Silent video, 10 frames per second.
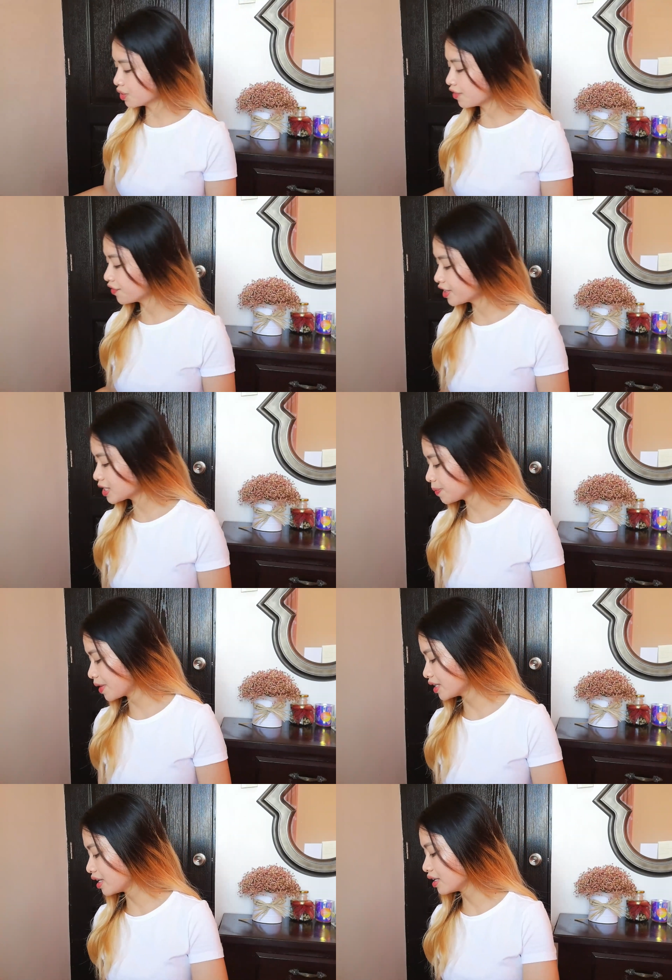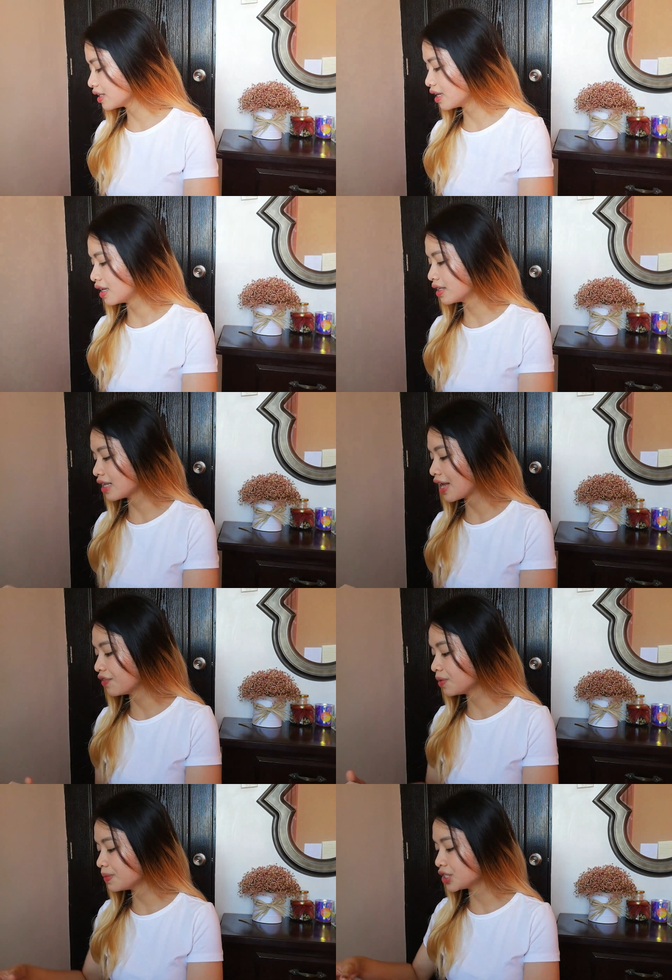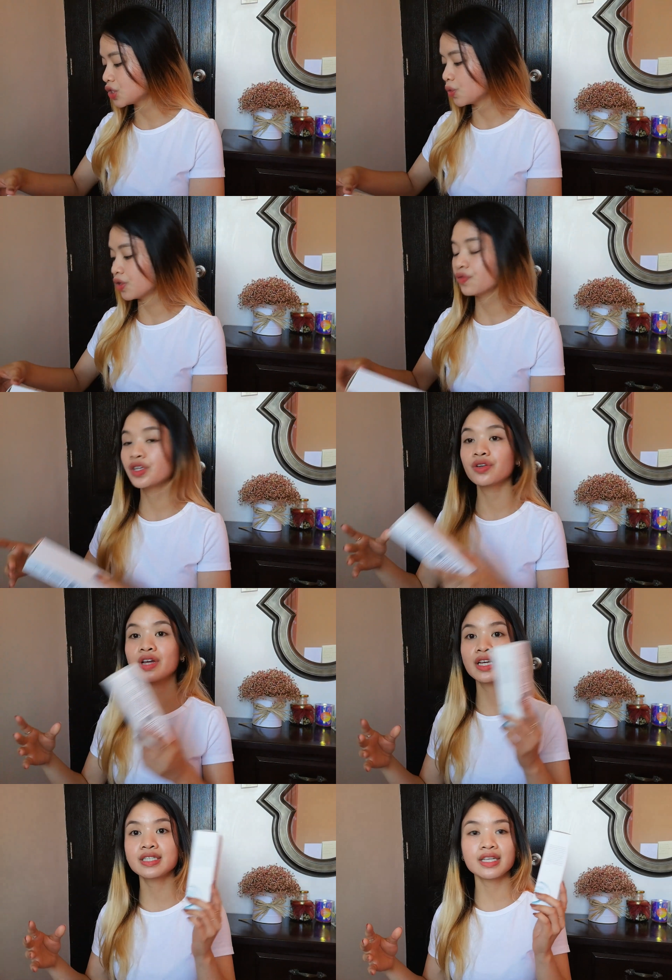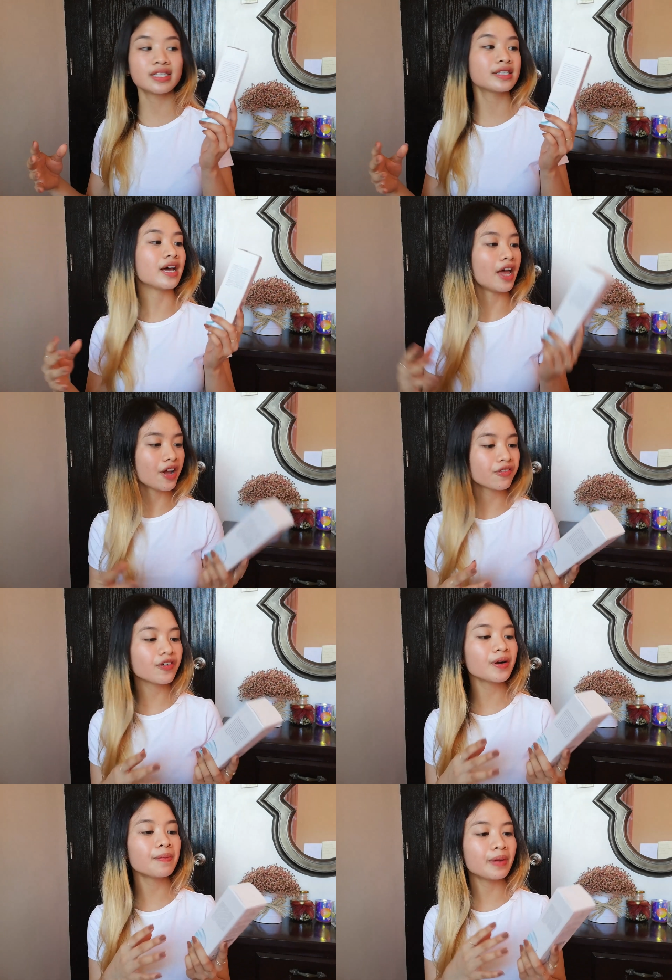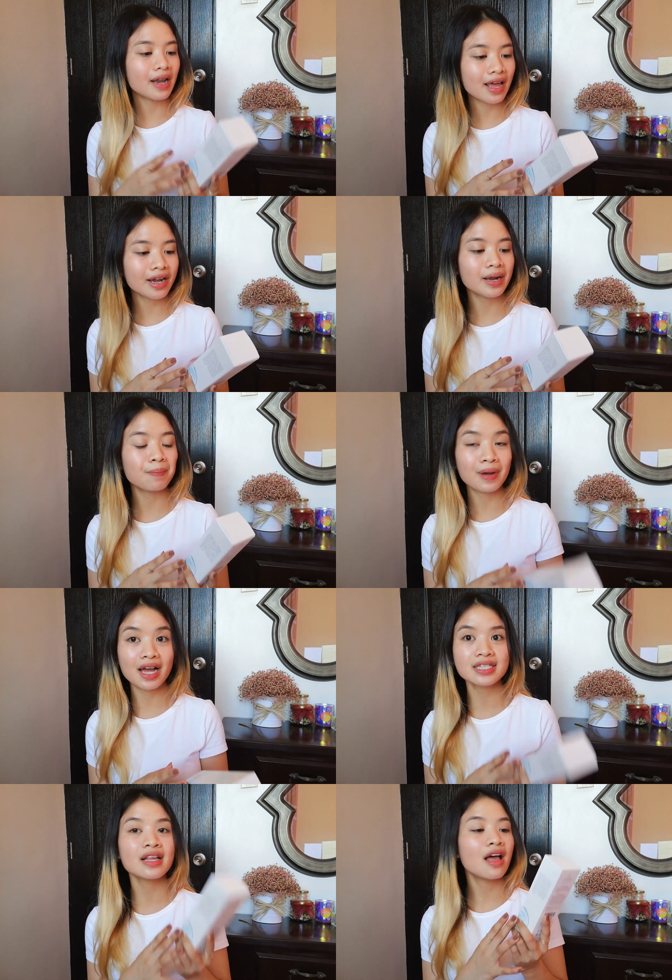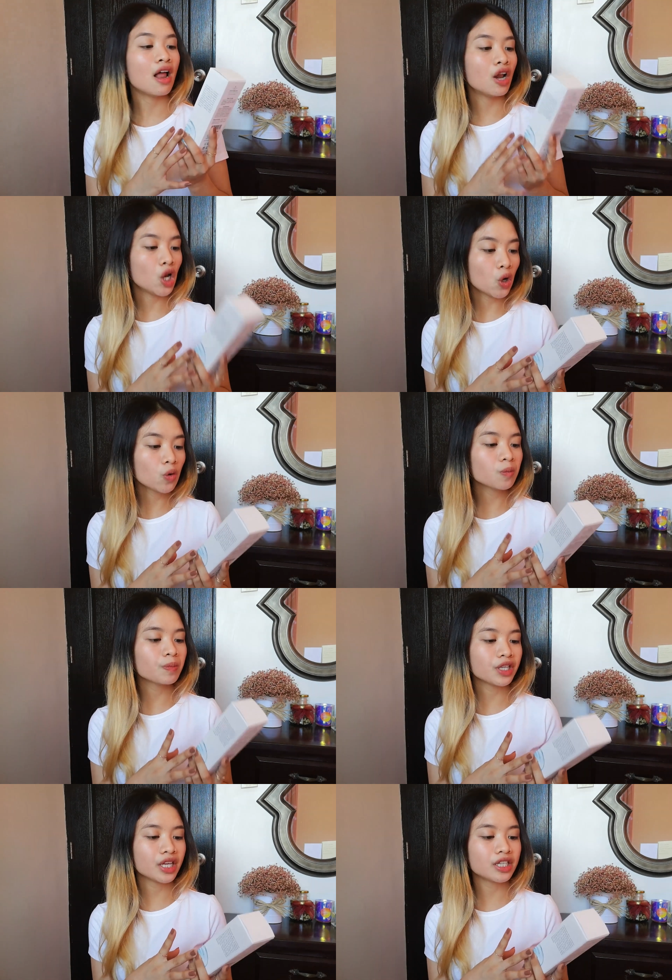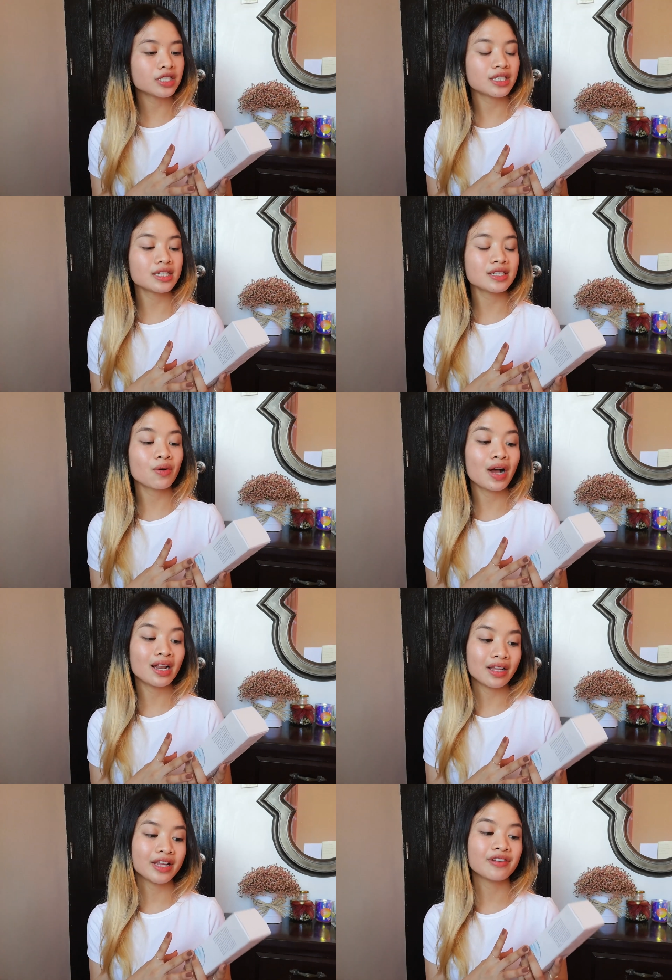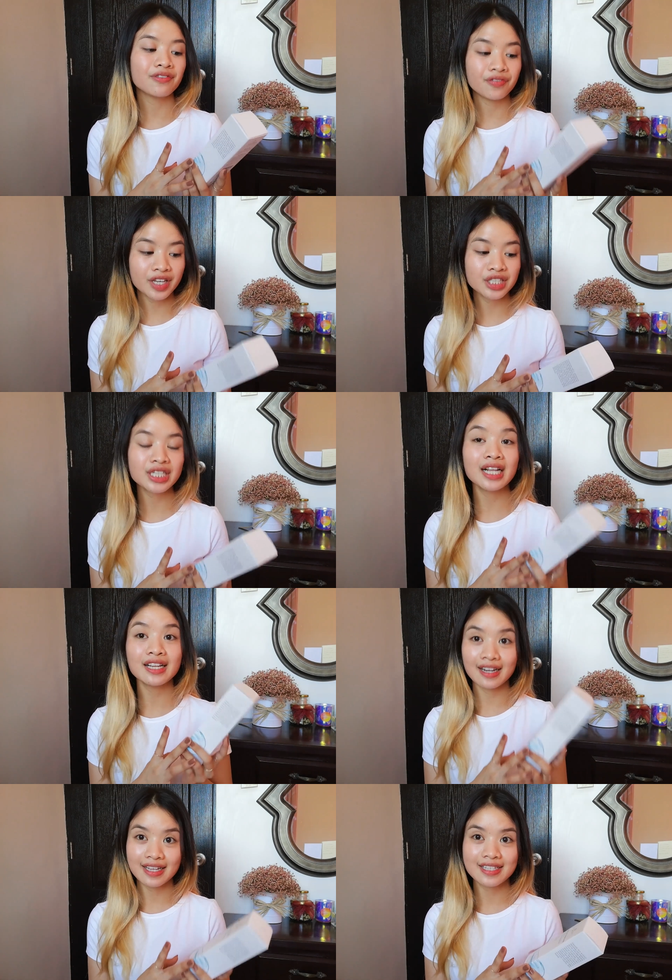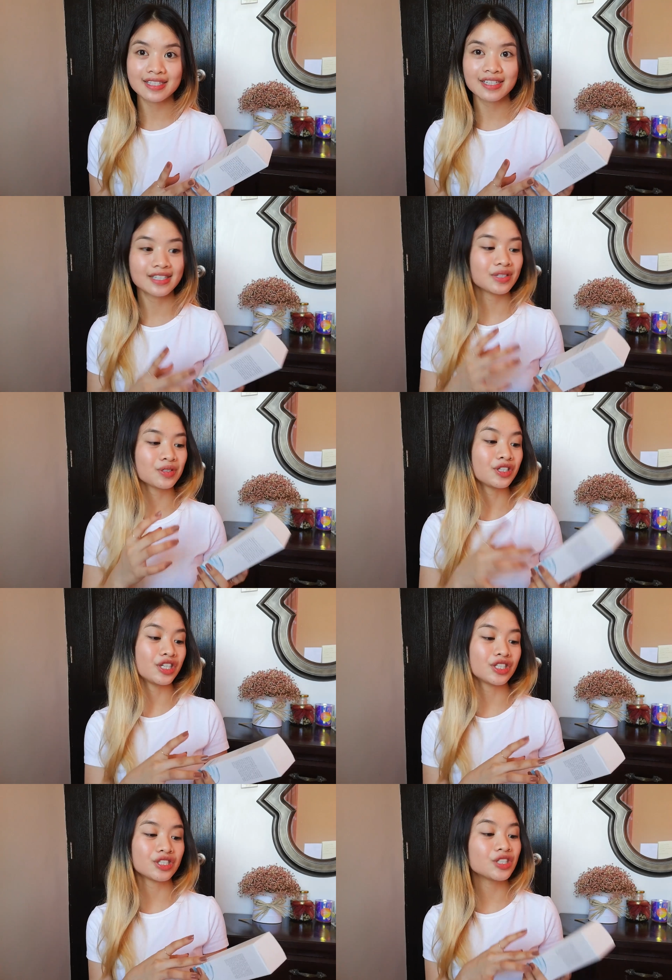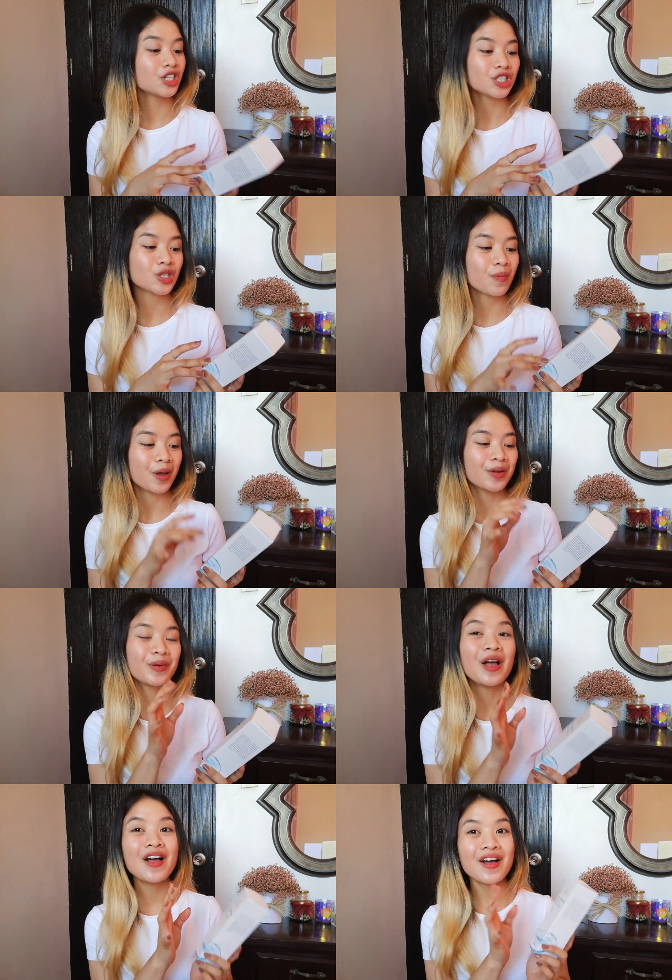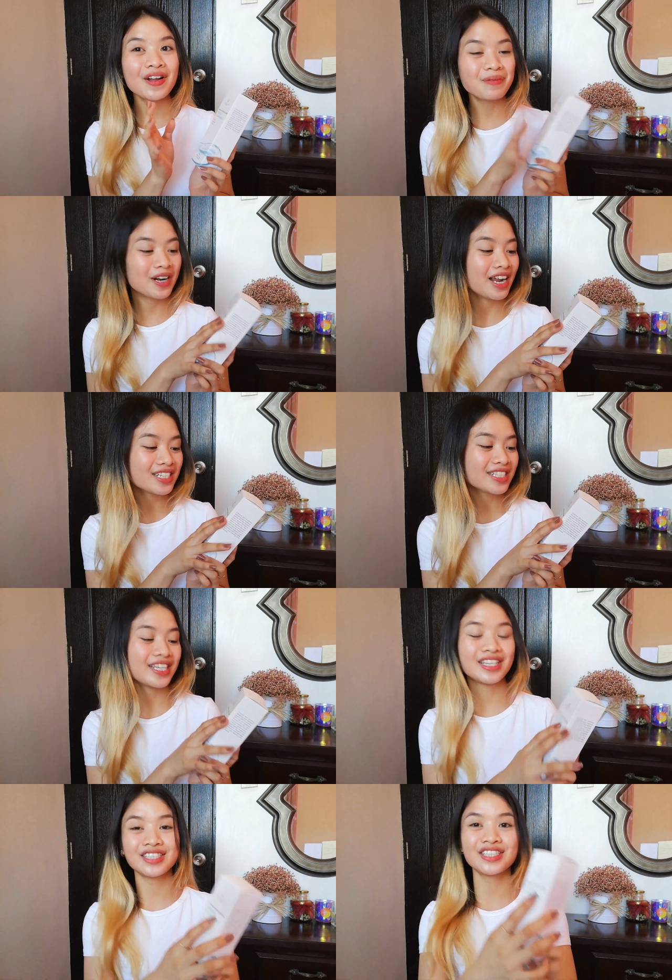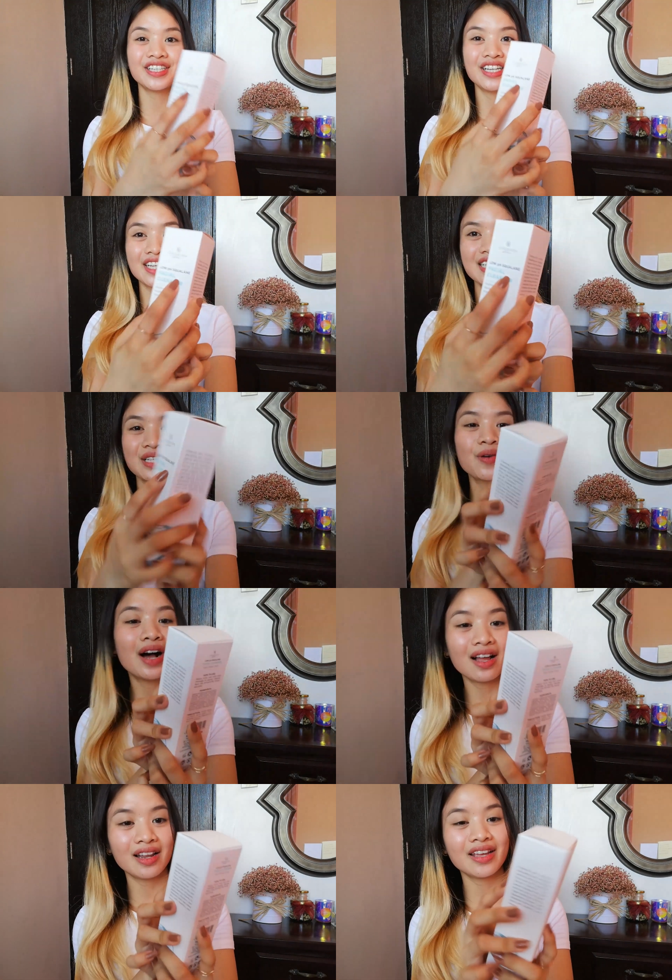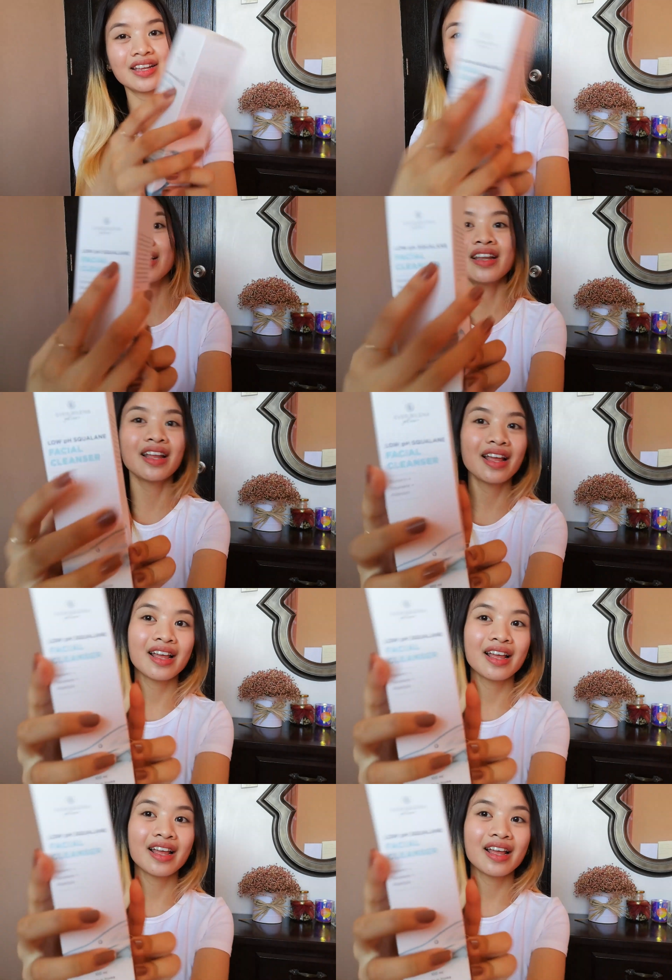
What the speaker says: So, the first product that I will be showing with you guys is the Ever Bilena Plus Low pH Squalane Facial Cleanser. So, sinerge ko pa yung pronunciation ng squalane.